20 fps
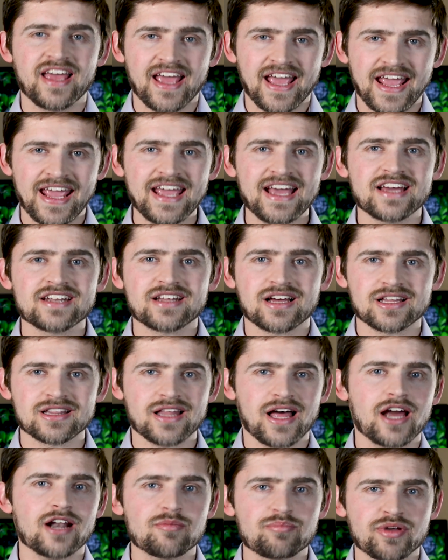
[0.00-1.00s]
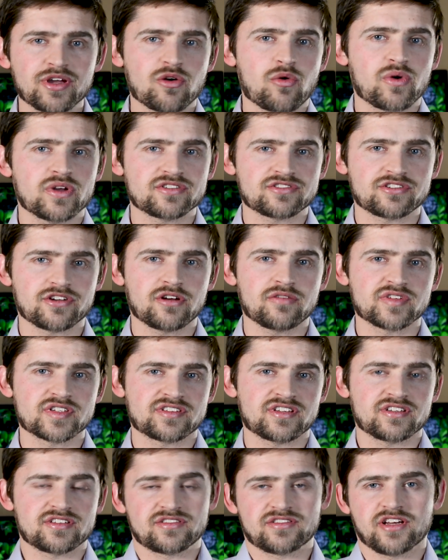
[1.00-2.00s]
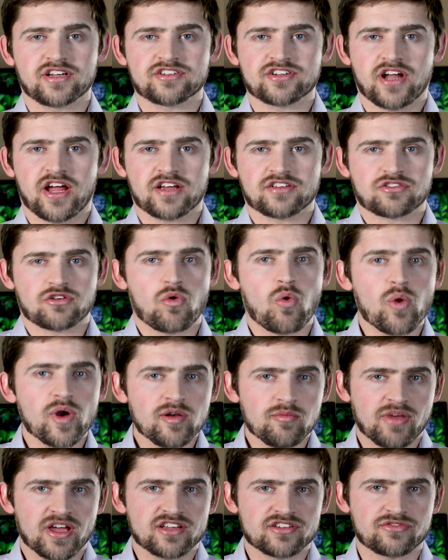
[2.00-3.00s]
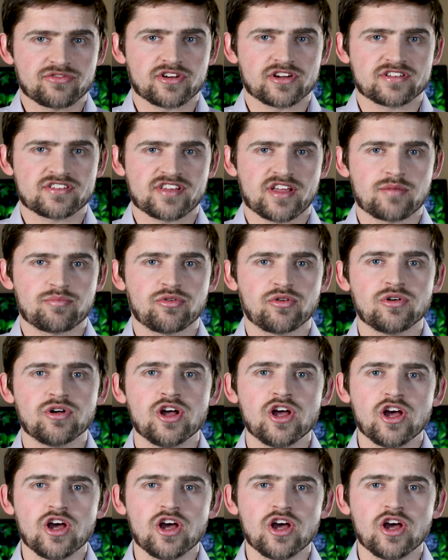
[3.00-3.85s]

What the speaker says: And a lot of Bitcoin services such as Coinbase, for example,